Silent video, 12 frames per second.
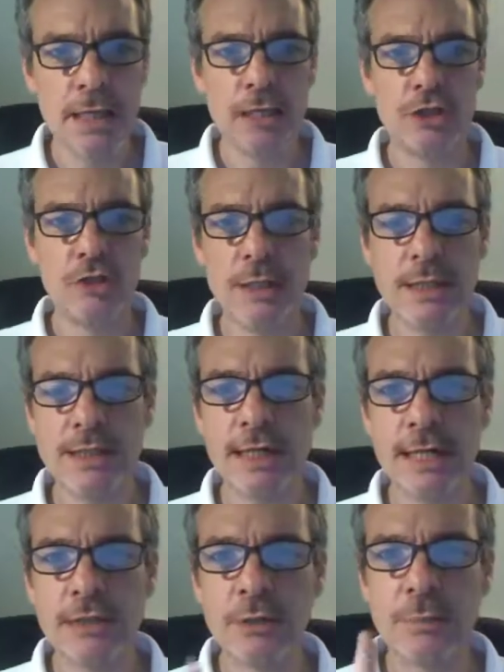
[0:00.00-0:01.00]
You will
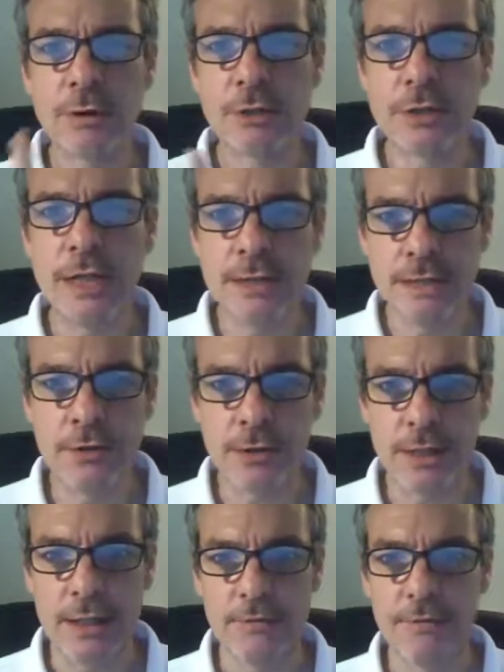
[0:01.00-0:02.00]
select a product
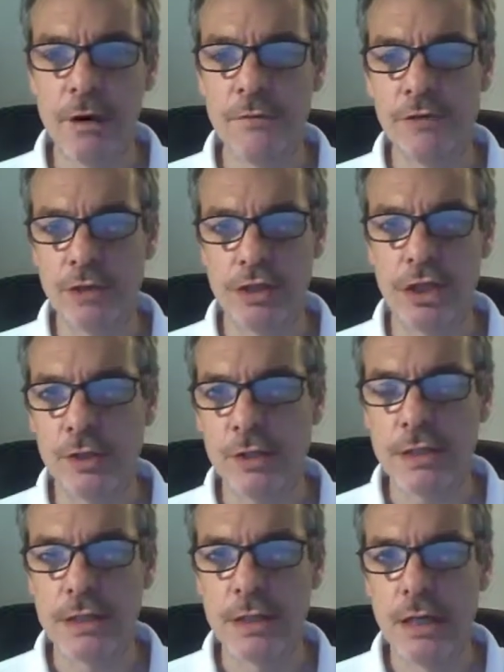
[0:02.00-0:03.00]
category of your
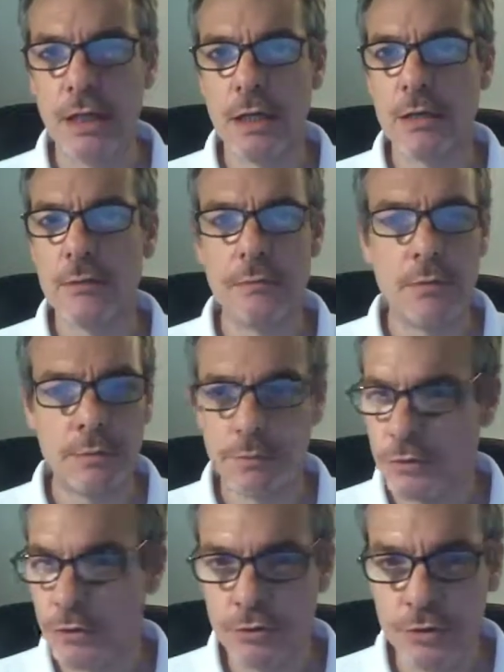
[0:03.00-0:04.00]
choice.
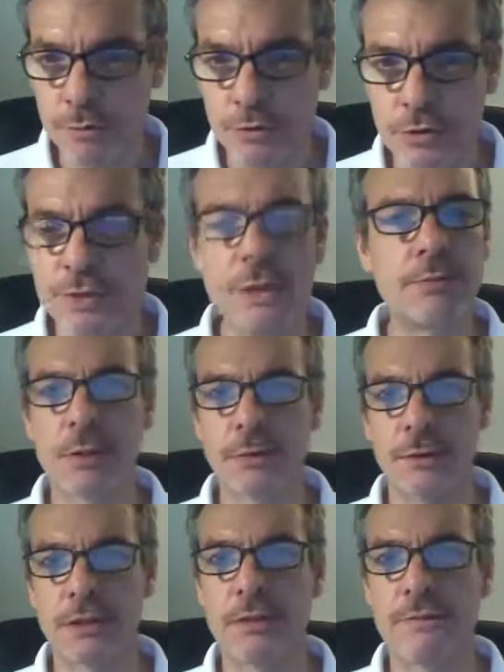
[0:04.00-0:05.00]
Beauty
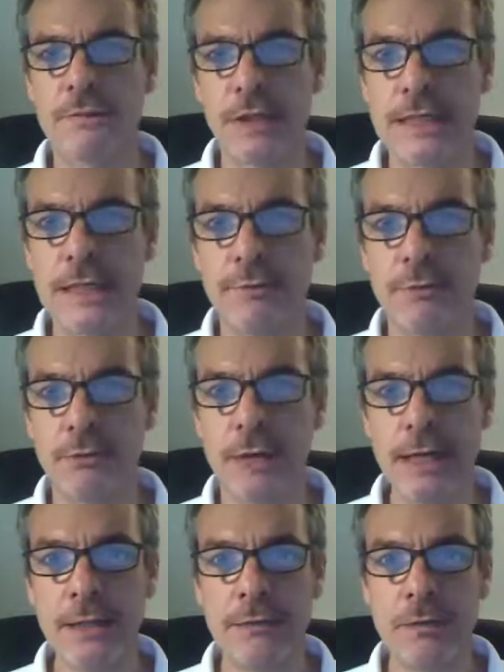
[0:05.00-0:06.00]
products, for example,
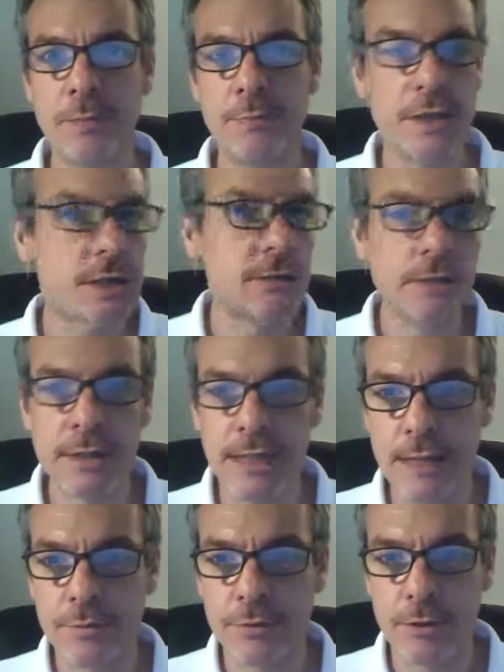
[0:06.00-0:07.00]
right? Or personal
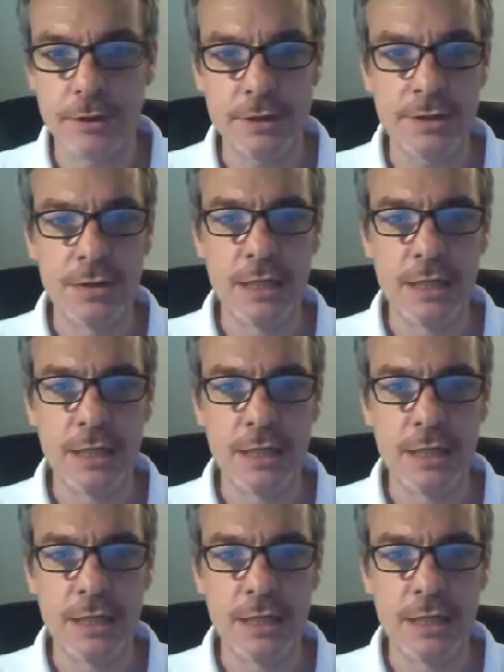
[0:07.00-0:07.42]
care products.